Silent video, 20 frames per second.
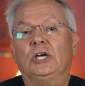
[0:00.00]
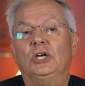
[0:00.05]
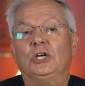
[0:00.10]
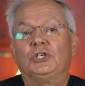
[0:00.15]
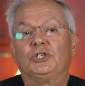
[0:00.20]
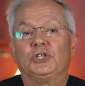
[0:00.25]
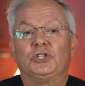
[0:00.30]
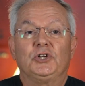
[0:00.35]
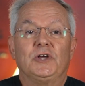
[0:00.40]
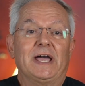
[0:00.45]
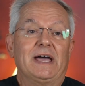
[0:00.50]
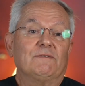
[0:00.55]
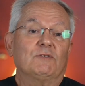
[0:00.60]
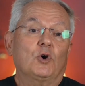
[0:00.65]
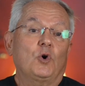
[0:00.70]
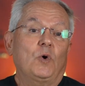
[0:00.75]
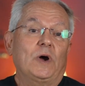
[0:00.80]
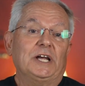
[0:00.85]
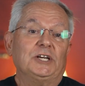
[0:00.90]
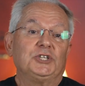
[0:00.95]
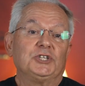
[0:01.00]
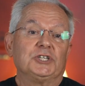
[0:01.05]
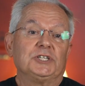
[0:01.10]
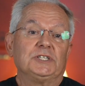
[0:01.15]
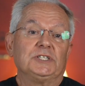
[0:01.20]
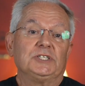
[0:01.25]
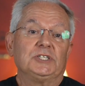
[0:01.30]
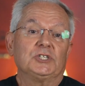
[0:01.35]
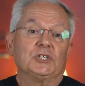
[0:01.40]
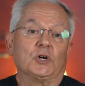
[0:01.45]
Should you have
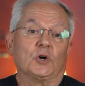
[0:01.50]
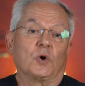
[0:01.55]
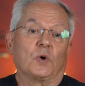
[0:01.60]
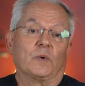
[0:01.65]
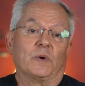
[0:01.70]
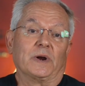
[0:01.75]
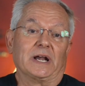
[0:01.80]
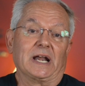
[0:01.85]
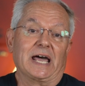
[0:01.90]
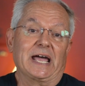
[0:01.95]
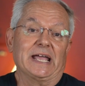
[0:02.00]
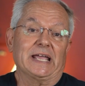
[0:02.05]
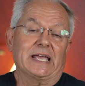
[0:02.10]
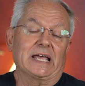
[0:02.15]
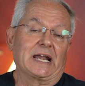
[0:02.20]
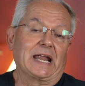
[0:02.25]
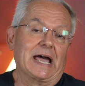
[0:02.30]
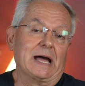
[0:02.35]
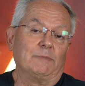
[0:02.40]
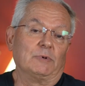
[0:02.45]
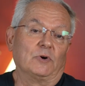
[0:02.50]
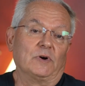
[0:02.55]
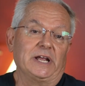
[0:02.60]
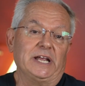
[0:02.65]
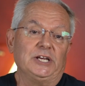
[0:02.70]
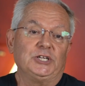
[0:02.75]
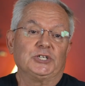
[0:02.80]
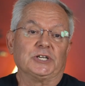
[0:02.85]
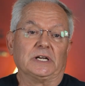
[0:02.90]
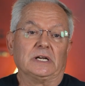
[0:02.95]
questions or would like
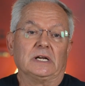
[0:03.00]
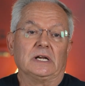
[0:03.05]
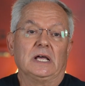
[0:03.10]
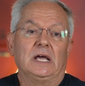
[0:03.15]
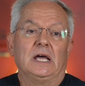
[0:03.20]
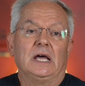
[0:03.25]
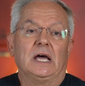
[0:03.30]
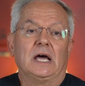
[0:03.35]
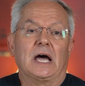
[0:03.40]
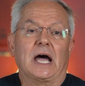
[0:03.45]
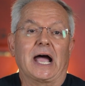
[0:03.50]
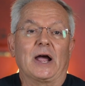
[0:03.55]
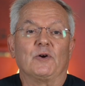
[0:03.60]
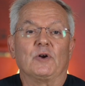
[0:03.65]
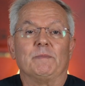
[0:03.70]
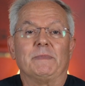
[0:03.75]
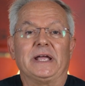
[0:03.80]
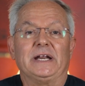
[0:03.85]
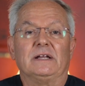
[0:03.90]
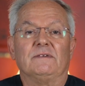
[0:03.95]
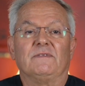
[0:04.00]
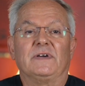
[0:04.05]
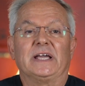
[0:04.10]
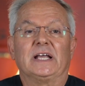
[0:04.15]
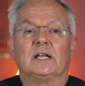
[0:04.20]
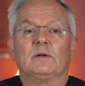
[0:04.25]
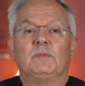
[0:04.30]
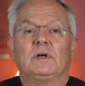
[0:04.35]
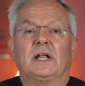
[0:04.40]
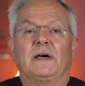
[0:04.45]
elaboration, I remain
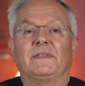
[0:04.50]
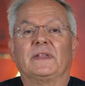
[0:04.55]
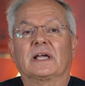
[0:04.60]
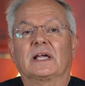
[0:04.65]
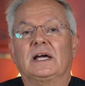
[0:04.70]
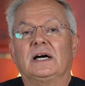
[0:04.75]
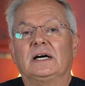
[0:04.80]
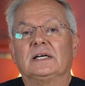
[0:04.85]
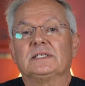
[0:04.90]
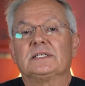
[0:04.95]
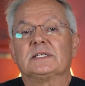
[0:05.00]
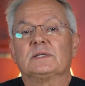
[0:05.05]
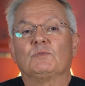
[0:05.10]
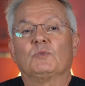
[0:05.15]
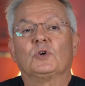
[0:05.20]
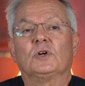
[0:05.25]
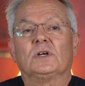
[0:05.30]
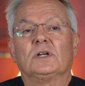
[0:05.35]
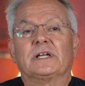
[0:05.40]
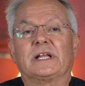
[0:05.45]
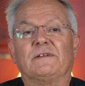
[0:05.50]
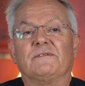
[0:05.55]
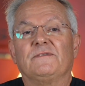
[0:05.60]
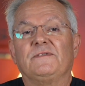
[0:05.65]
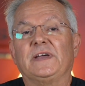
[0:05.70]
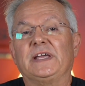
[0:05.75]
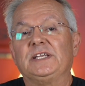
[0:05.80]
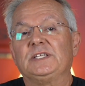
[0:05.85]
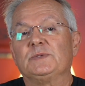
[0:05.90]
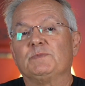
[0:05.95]
available on the Consim World and
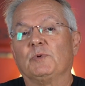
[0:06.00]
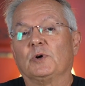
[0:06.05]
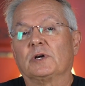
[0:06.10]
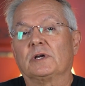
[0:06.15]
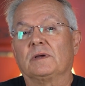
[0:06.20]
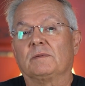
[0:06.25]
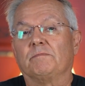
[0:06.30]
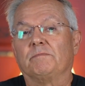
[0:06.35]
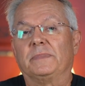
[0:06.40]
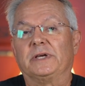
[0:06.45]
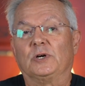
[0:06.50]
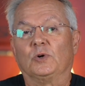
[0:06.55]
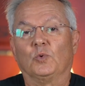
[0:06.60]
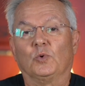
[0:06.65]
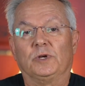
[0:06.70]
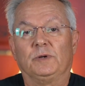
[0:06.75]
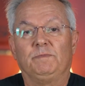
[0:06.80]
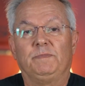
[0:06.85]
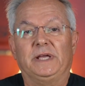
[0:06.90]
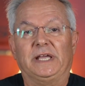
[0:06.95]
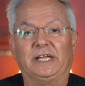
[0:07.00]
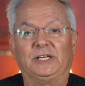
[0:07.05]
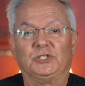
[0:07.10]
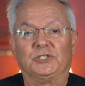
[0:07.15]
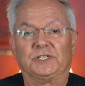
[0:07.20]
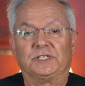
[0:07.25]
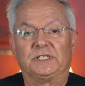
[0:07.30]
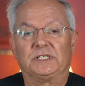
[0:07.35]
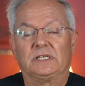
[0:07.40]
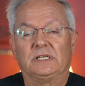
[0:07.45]
Facebook Bitterwood
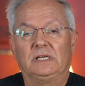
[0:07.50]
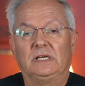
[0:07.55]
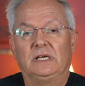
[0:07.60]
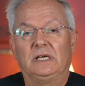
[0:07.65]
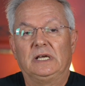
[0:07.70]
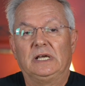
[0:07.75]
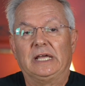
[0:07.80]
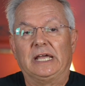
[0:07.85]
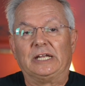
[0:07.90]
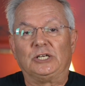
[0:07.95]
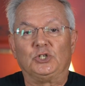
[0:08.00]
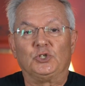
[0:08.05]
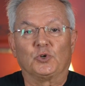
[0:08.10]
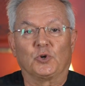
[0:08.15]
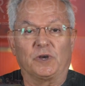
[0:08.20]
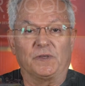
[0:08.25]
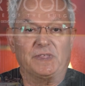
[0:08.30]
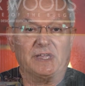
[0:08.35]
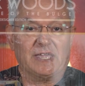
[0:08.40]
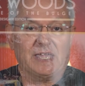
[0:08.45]
pages. Enjoy the